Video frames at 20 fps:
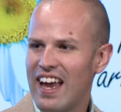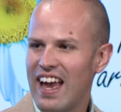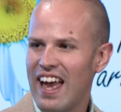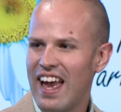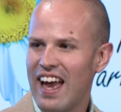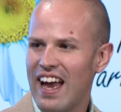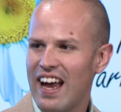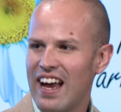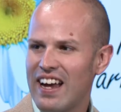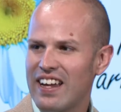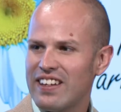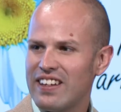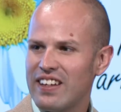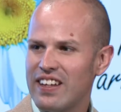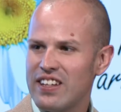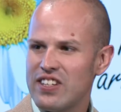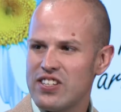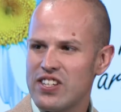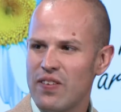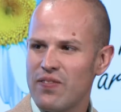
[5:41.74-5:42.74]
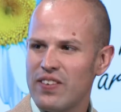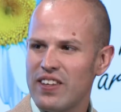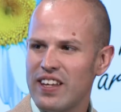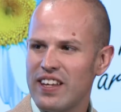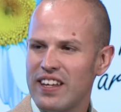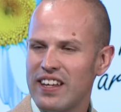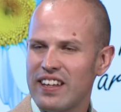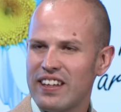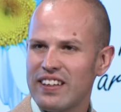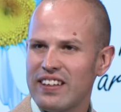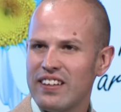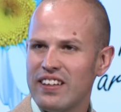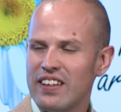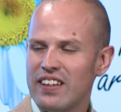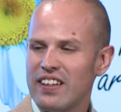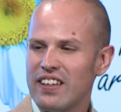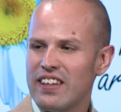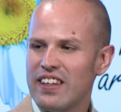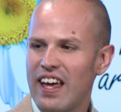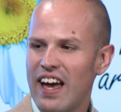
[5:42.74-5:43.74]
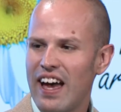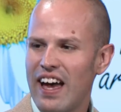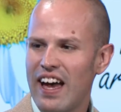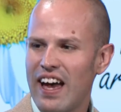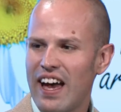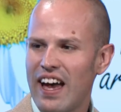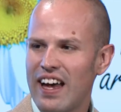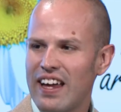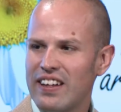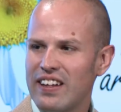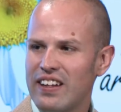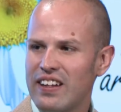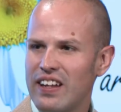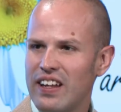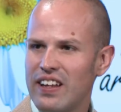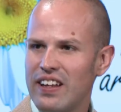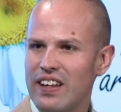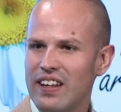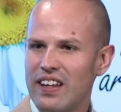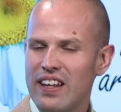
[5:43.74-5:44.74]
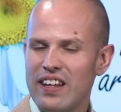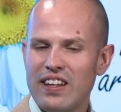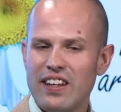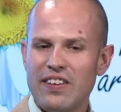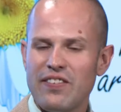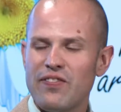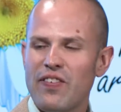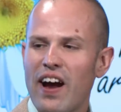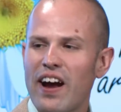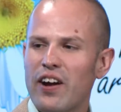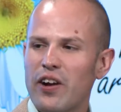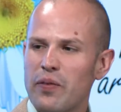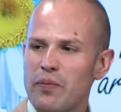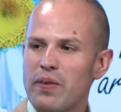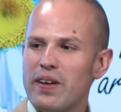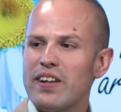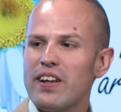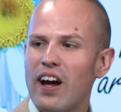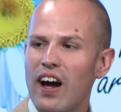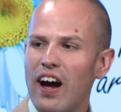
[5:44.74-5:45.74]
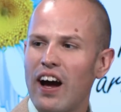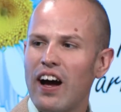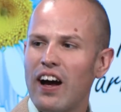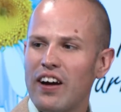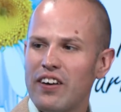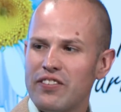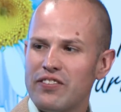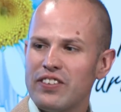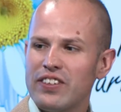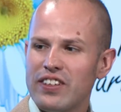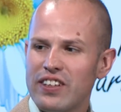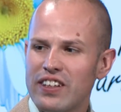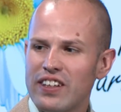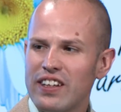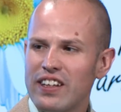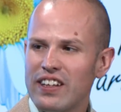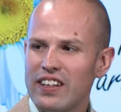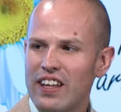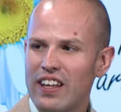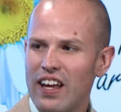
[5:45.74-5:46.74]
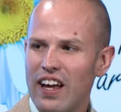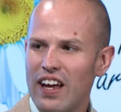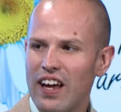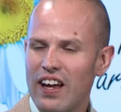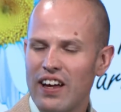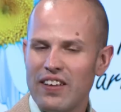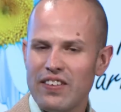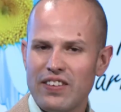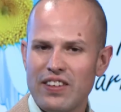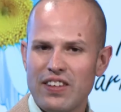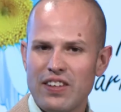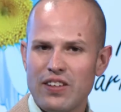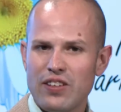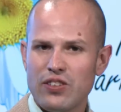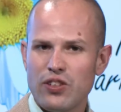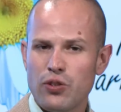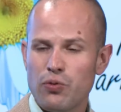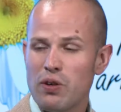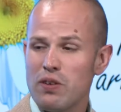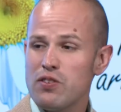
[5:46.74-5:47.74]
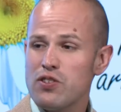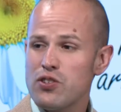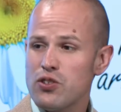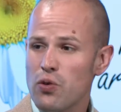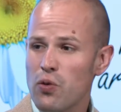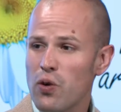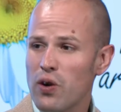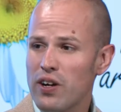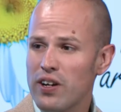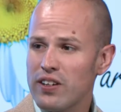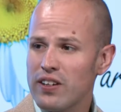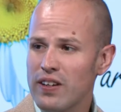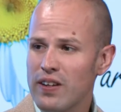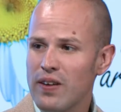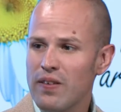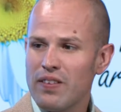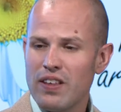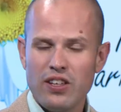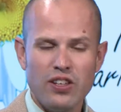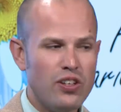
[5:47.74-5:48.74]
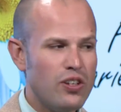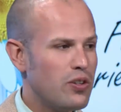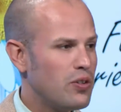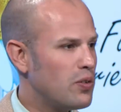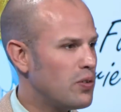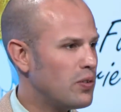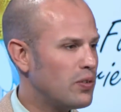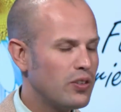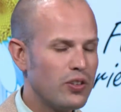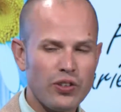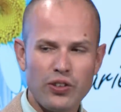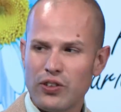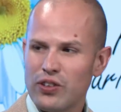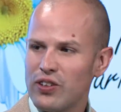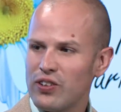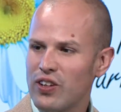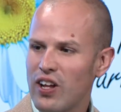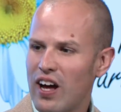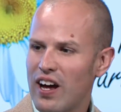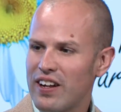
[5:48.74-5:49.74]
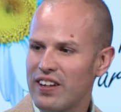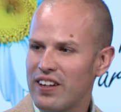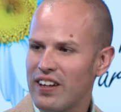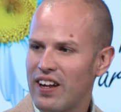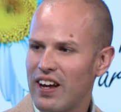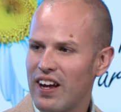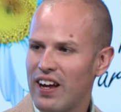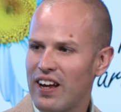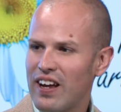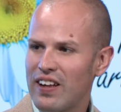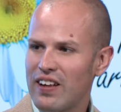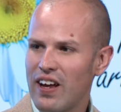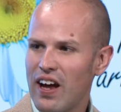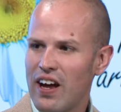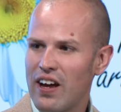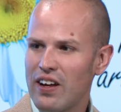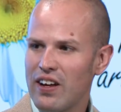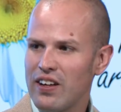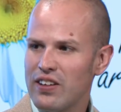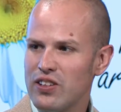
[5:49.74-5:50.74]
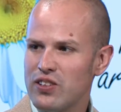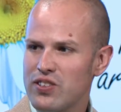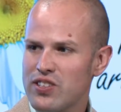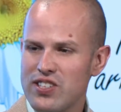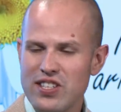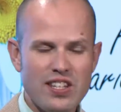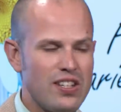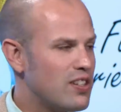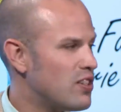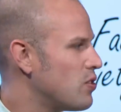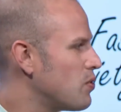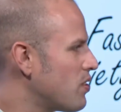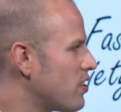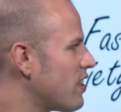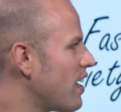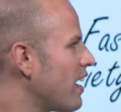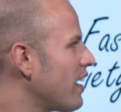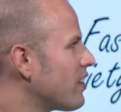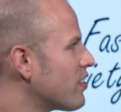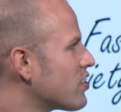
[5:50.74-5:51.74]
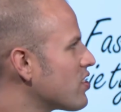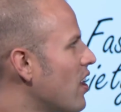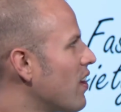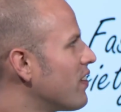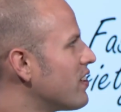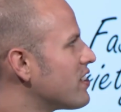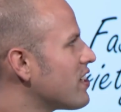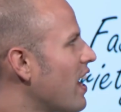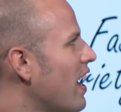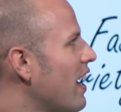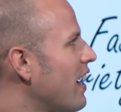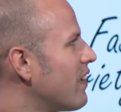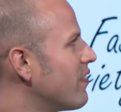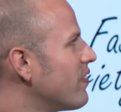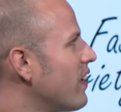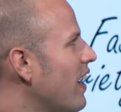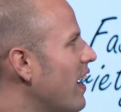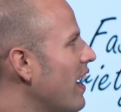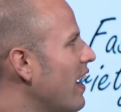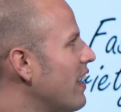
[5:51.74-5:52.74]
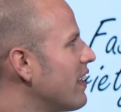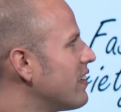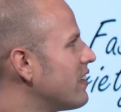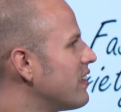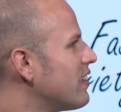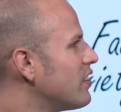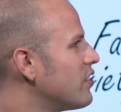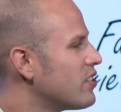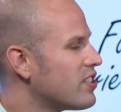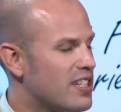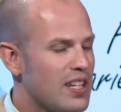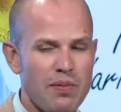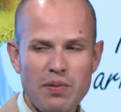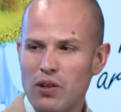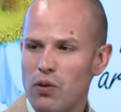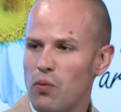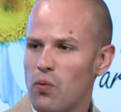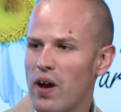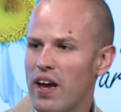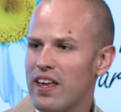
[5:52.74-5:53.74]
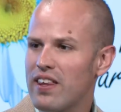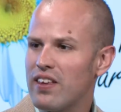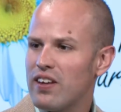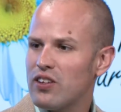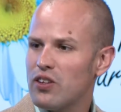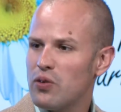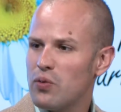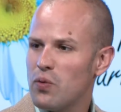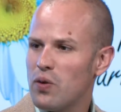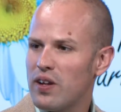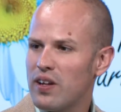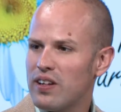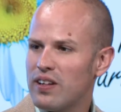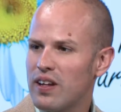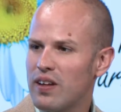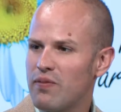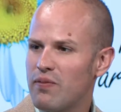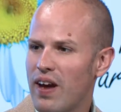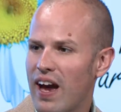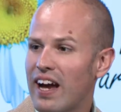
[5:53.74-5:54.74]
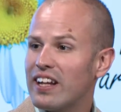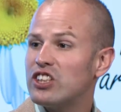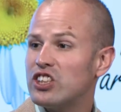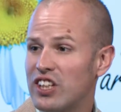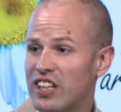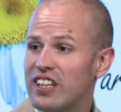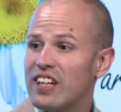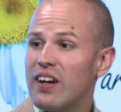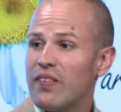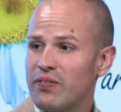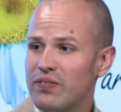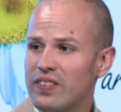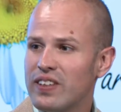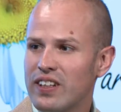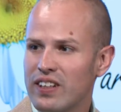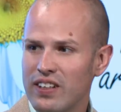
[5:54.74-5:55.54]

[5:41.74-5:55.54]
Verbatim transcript: and it's something that in the environment of uh, the thrift store, you learn a lot, uh, uh, you see new things all the time, and you see them in a way that you wouldn't imagine them.